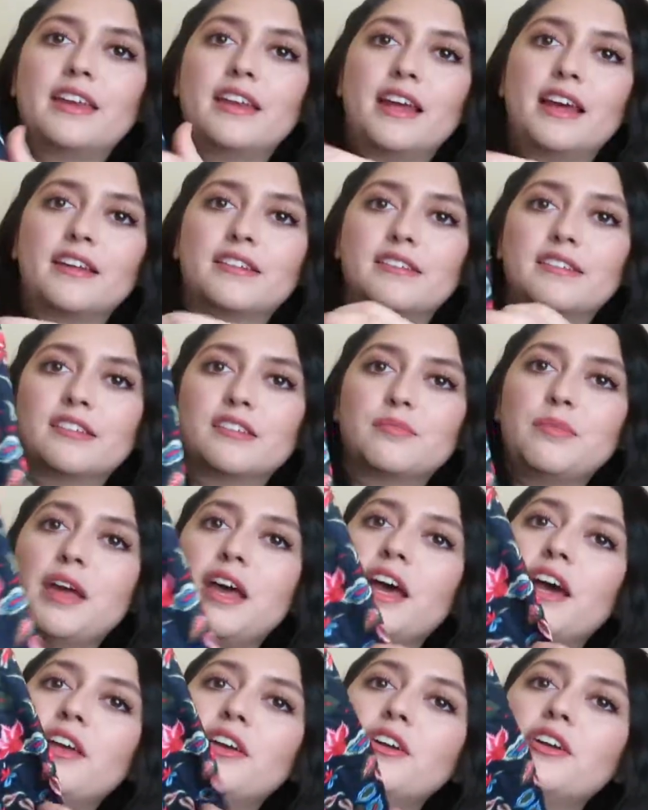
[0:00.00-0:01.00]
it has this
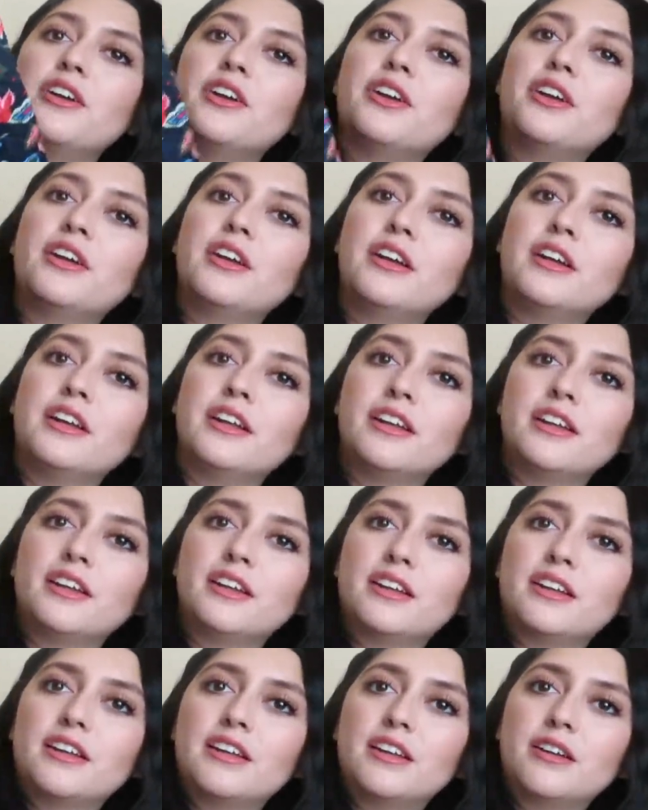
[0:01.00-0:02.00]
pattern,
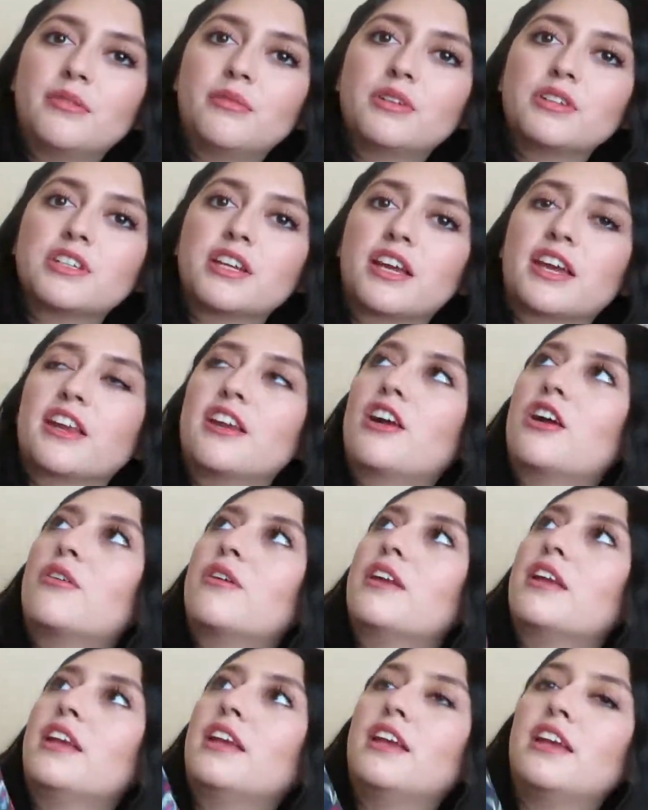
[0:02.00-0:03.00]
which I can
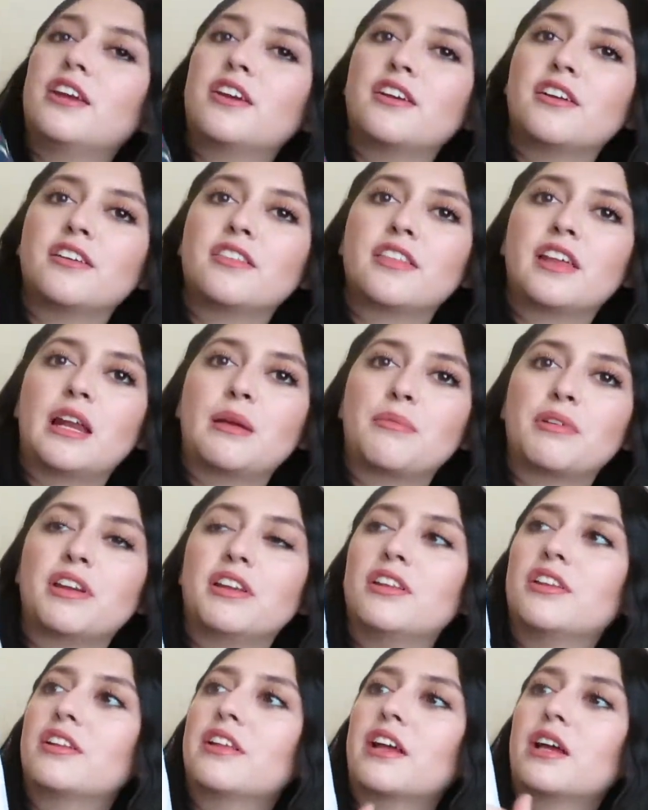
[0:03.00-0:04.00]
already hear that I'm gonna
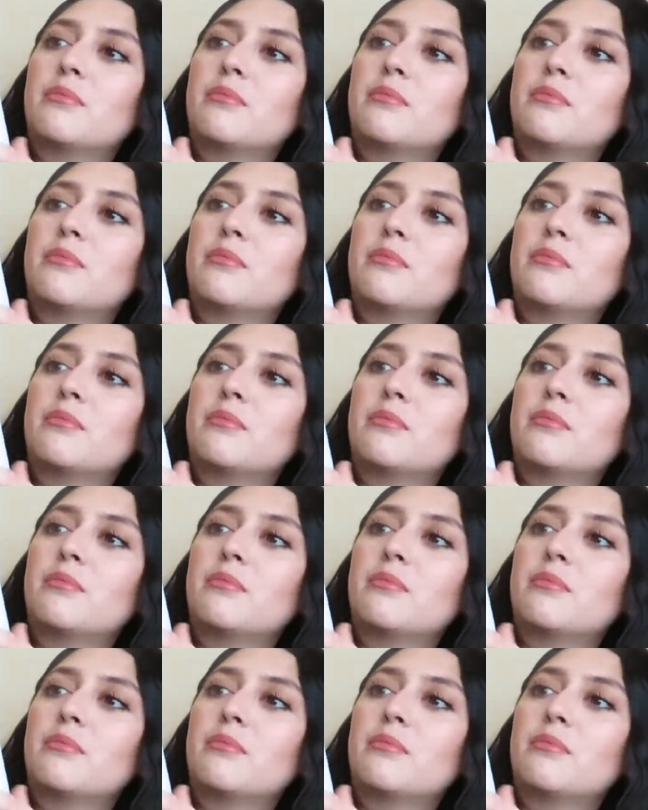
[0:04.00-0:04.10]
look like a